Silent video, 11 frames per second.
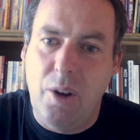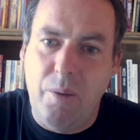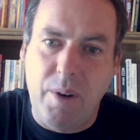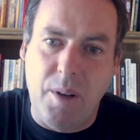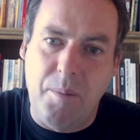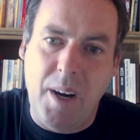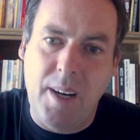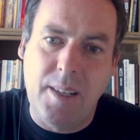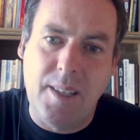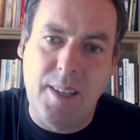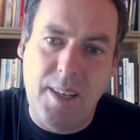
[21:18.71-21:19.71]
where the
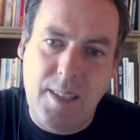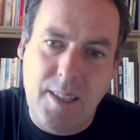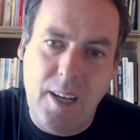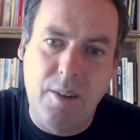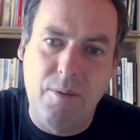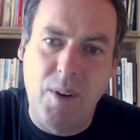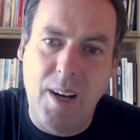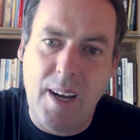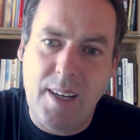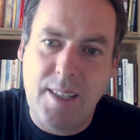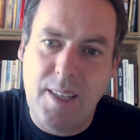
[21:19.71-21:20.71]
mind is in a state of
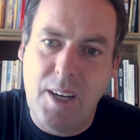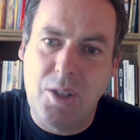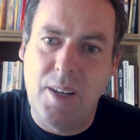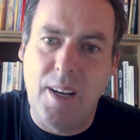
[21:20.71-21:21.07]
relaxation